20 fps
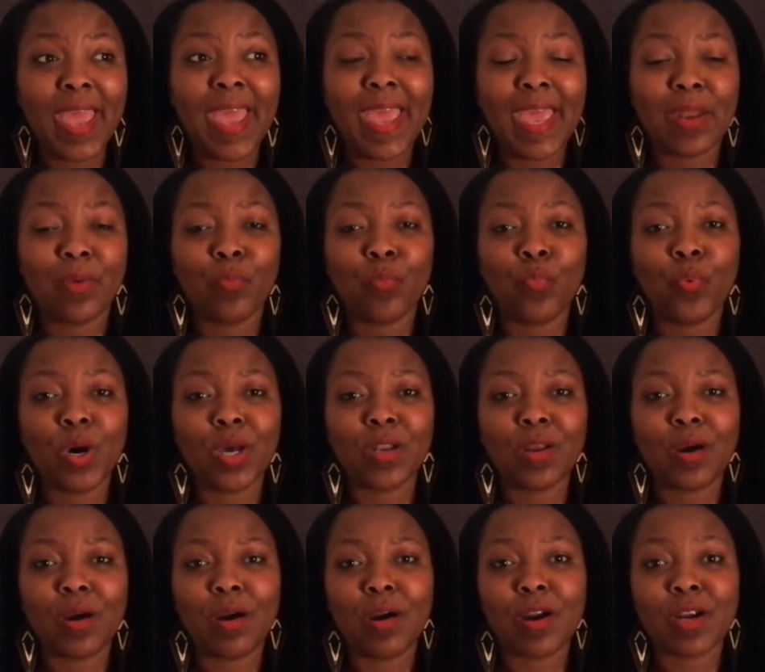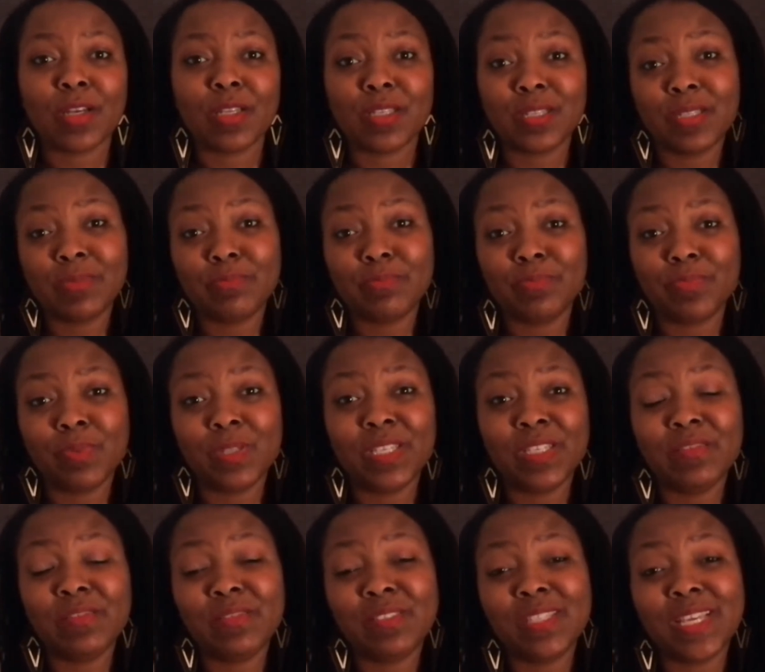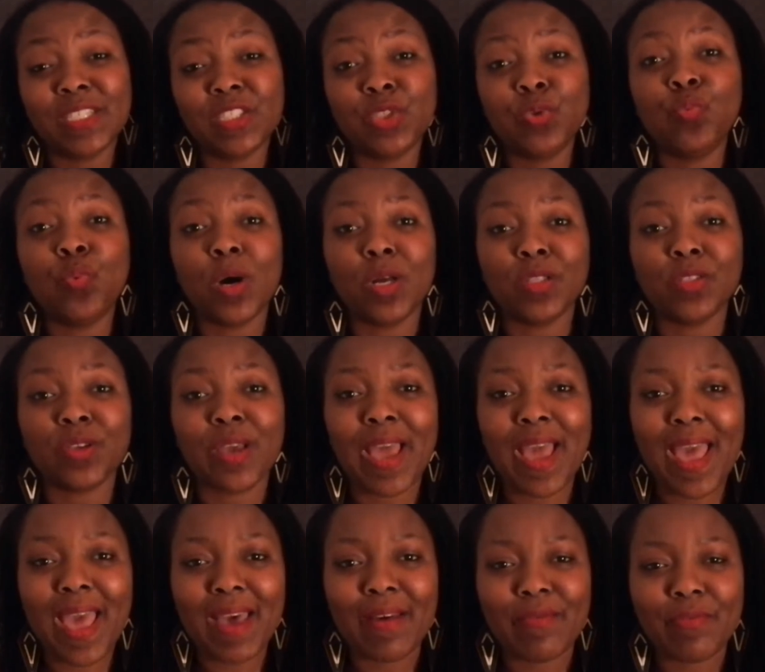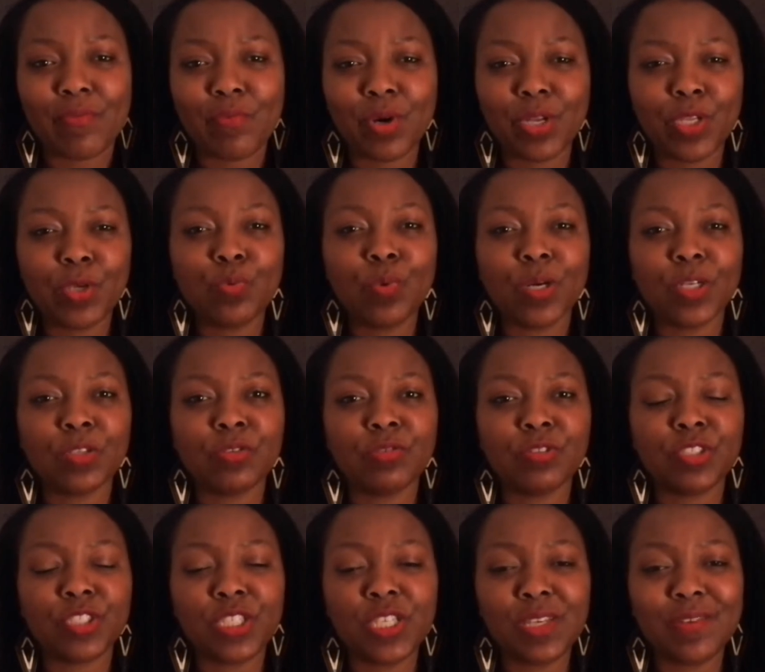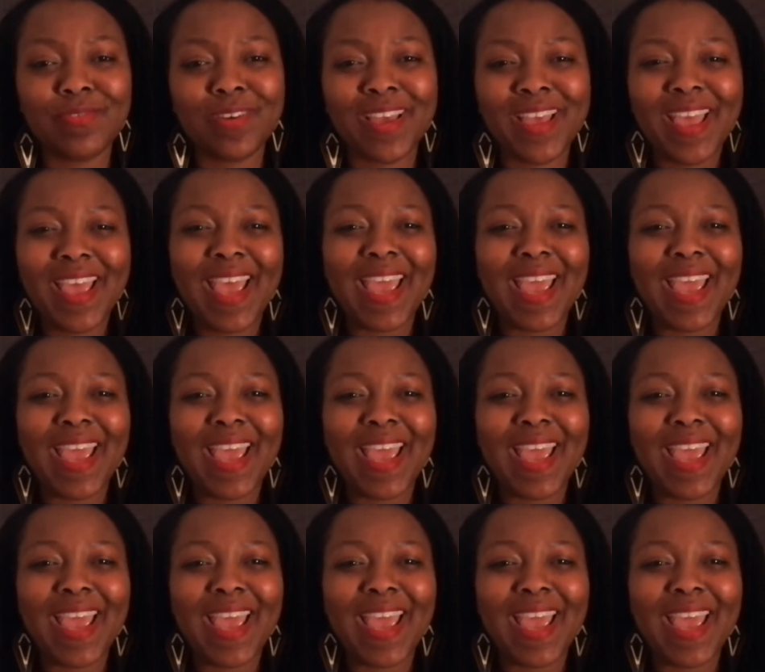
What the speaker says: and what are the beliefs that you want to have? What do you want to achieve?